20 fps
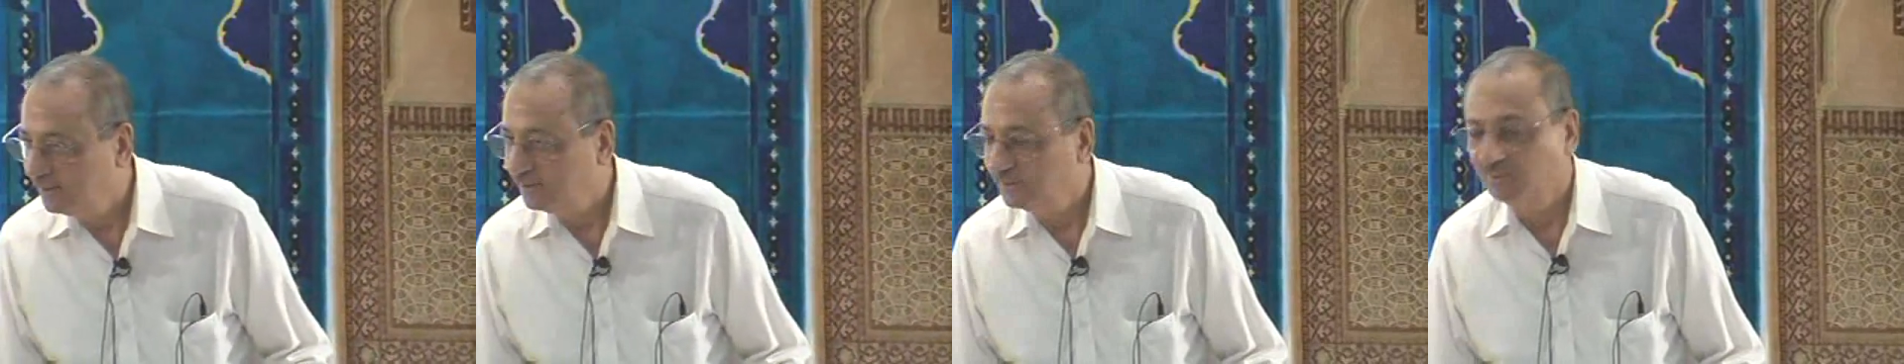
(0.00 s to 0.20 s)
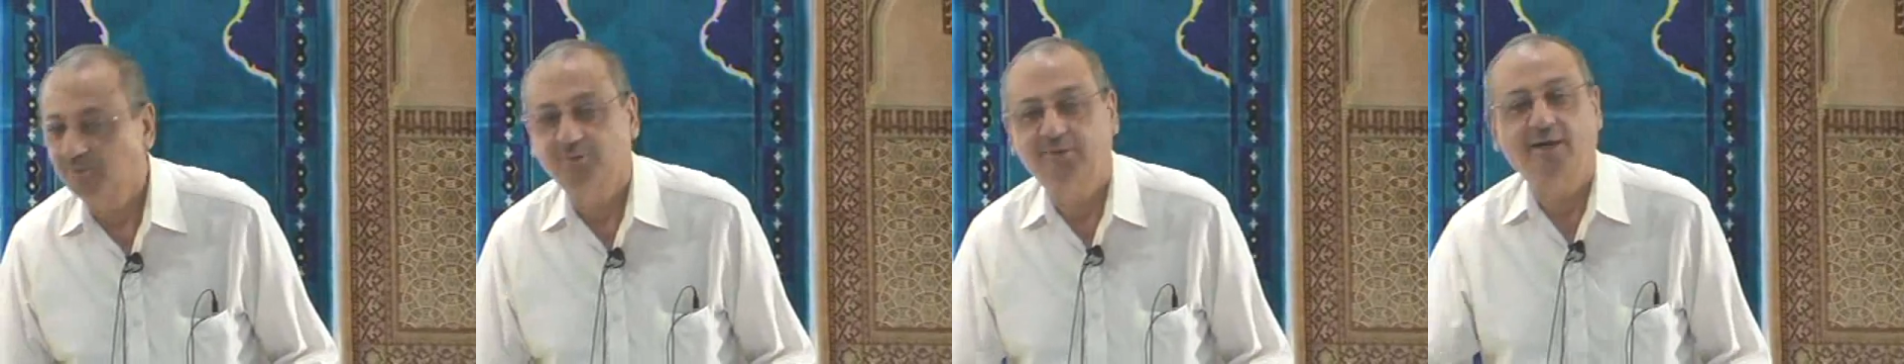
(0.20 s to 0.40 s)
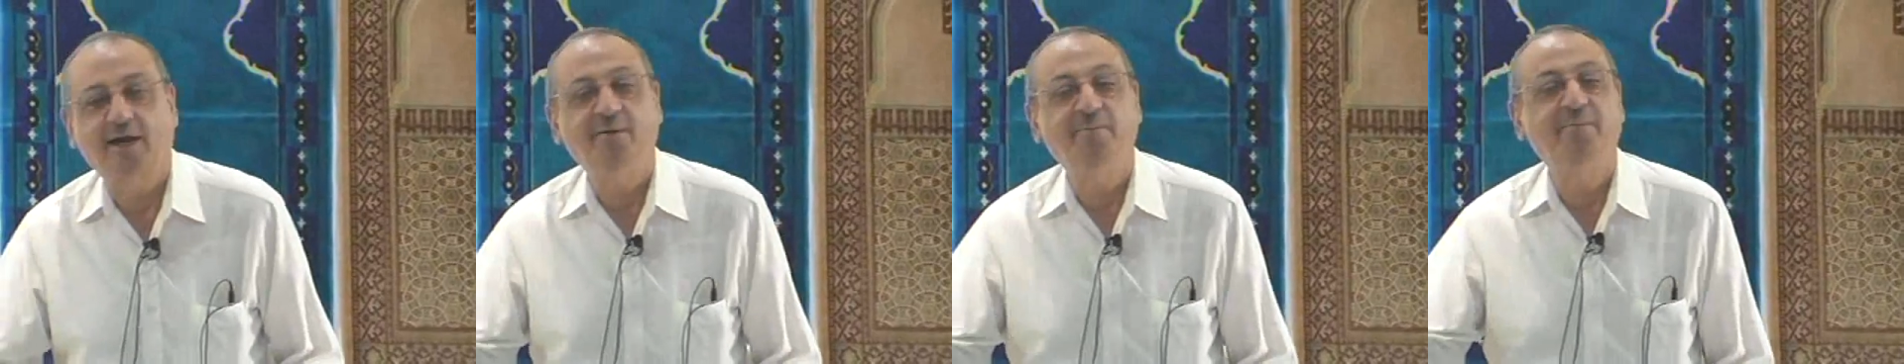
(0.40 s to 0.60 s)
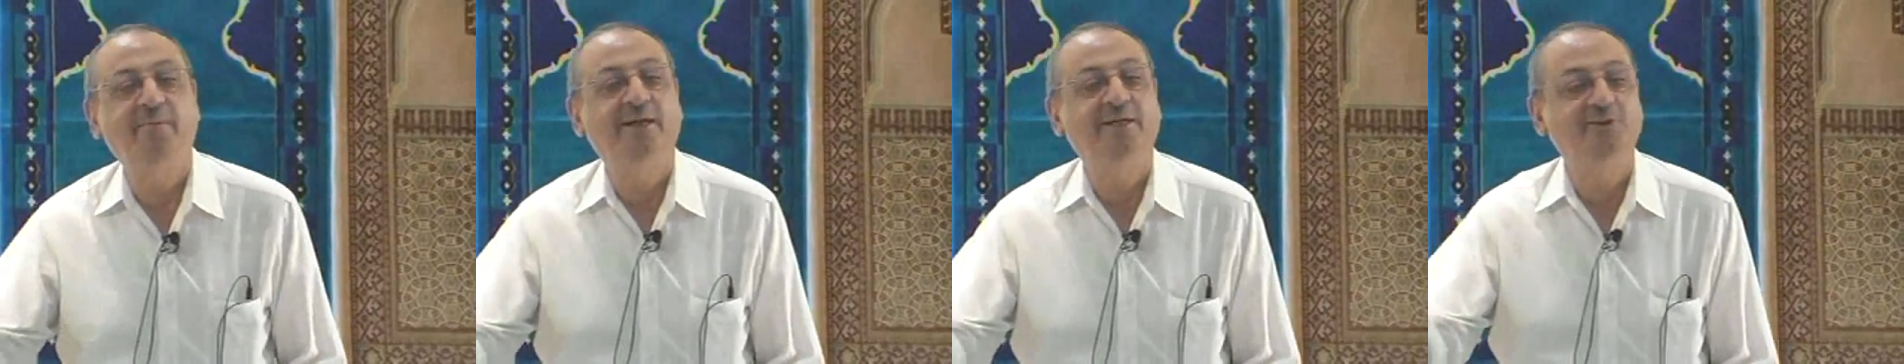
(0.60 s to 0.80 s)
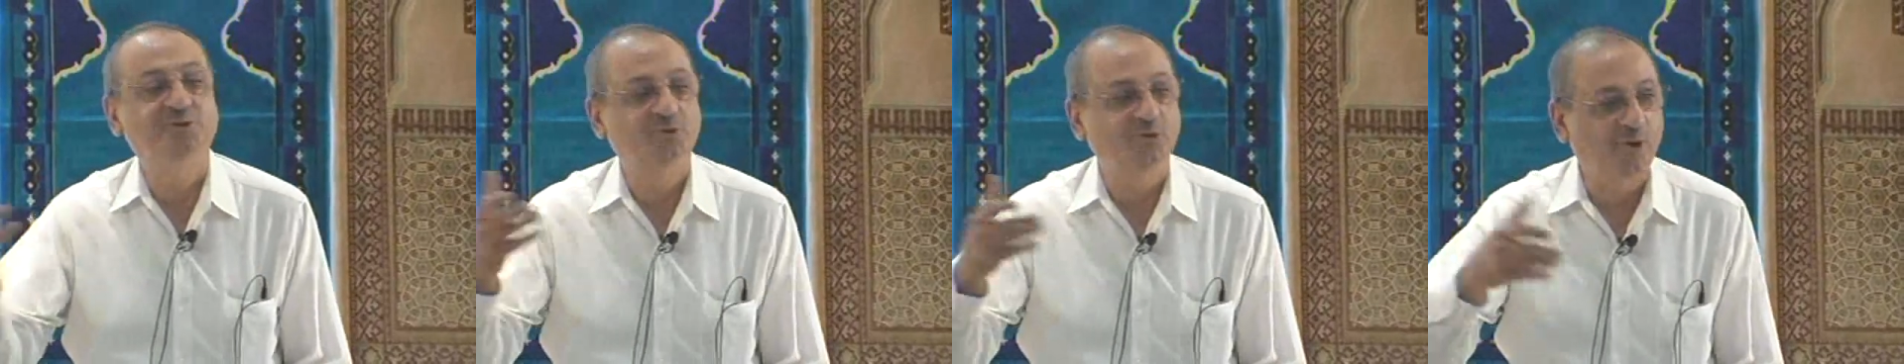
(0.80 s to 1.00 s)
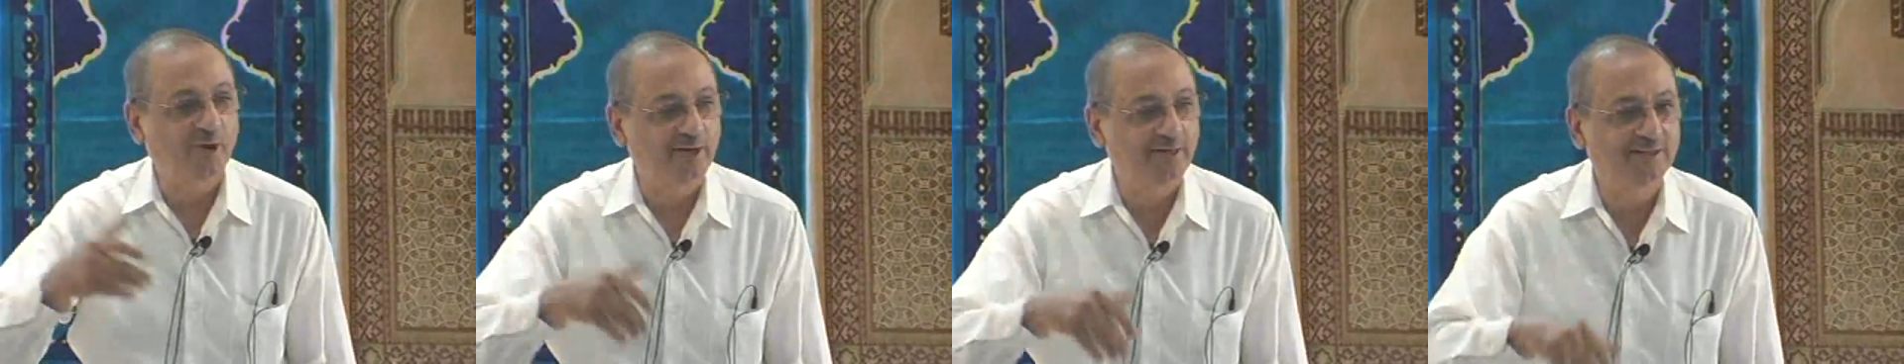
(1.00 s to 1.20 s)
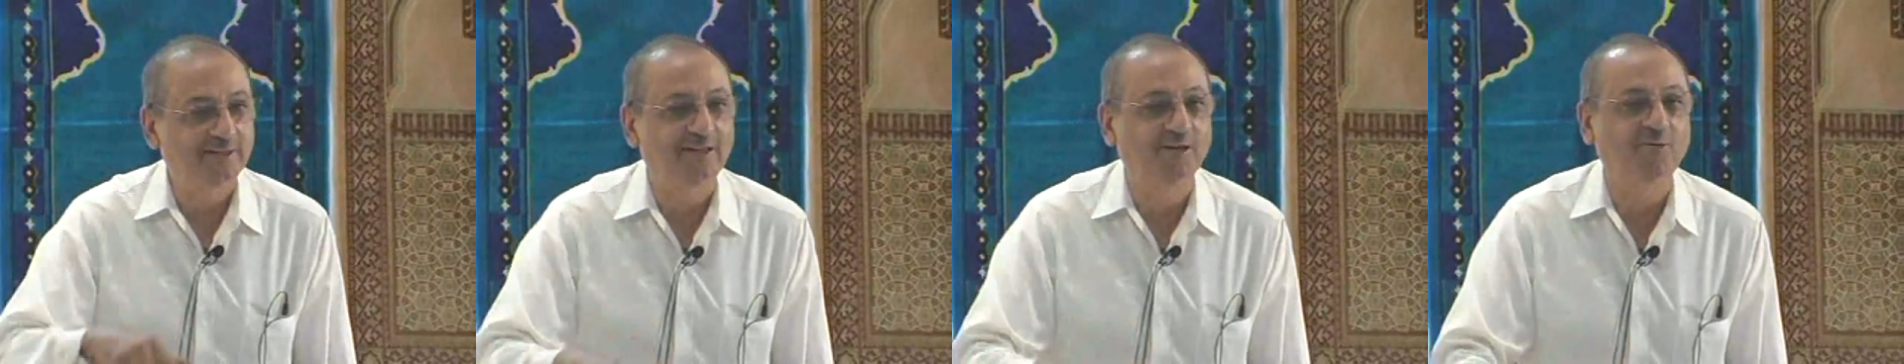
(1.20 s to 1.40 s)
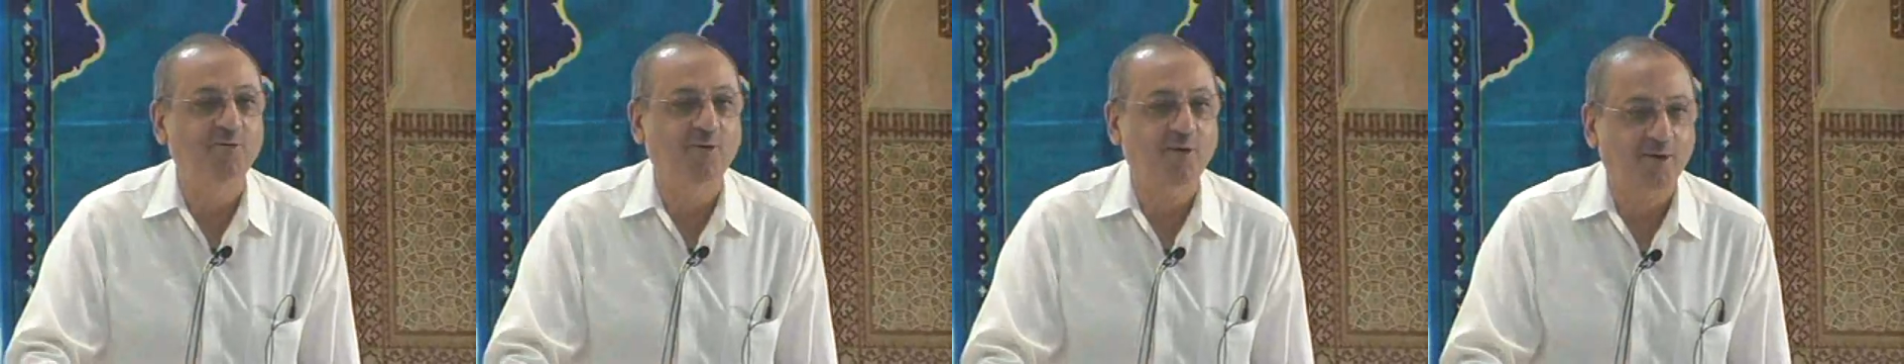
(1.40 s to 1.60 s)
to come and join
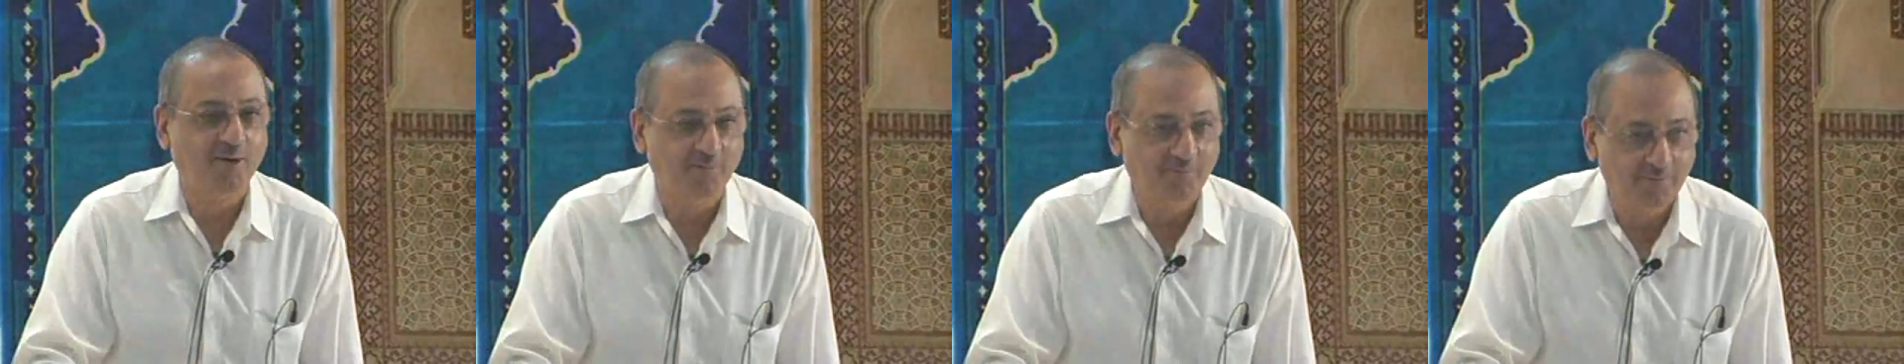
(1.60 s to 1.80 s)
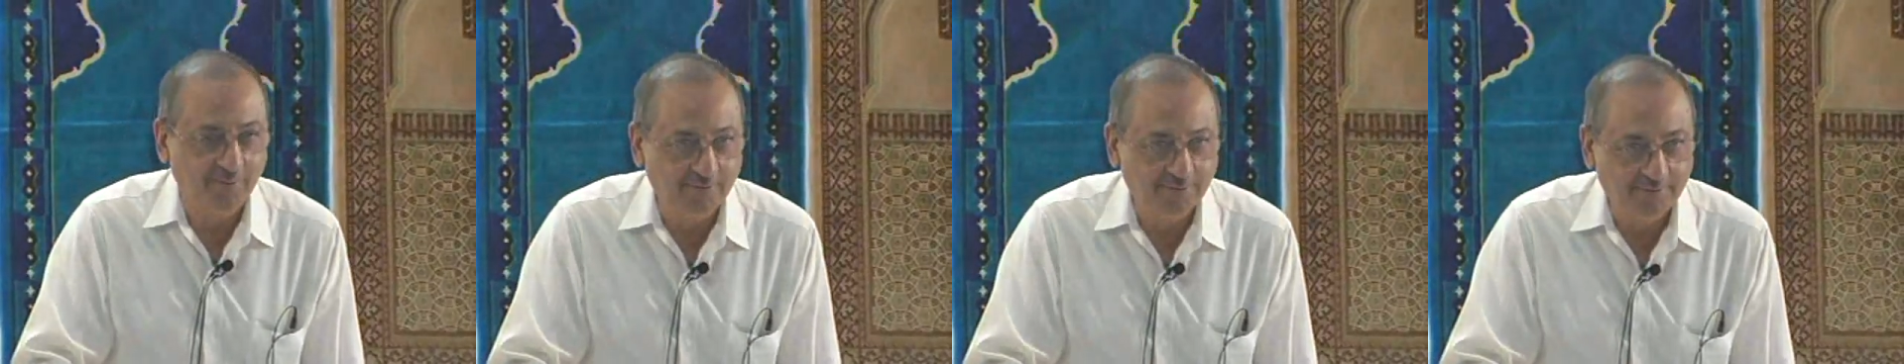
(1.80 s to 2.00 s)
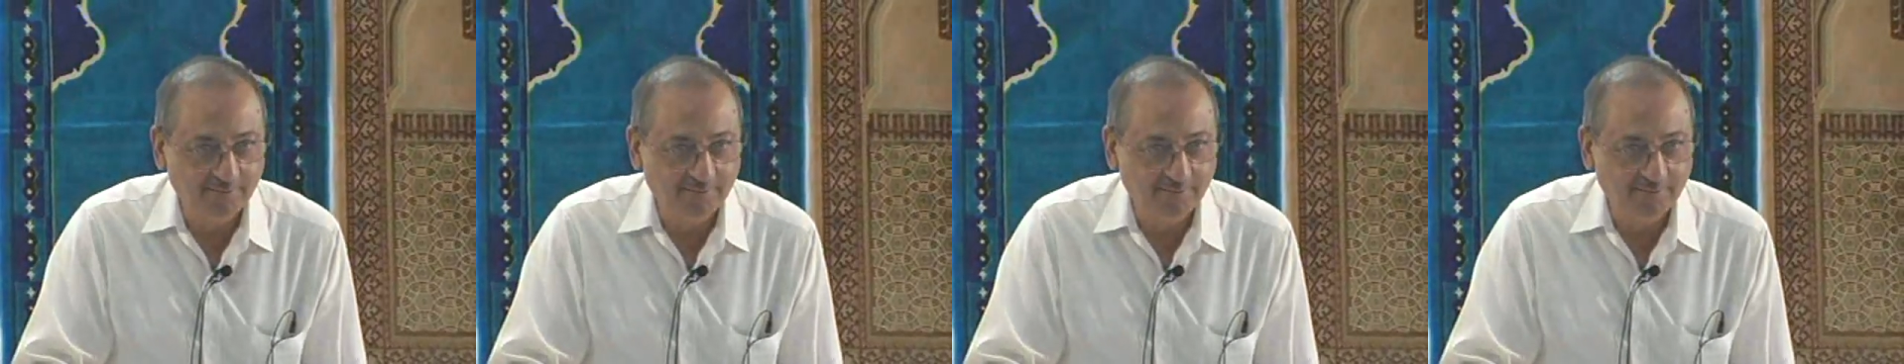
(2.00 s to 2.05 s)
the verb.